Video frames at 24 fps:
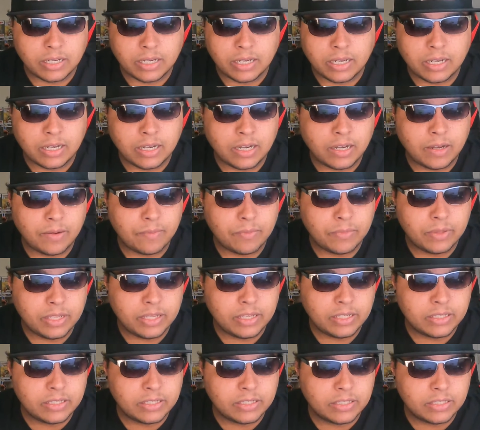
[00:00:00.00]

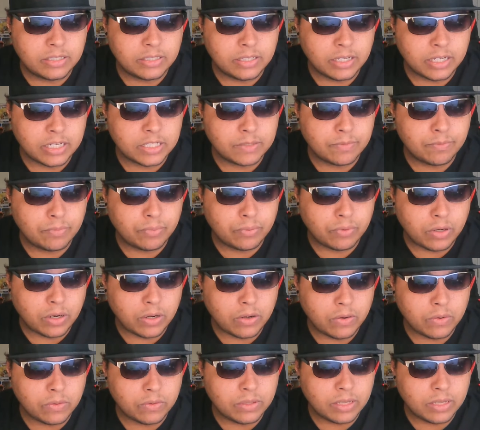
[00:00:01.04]
The 6 Pro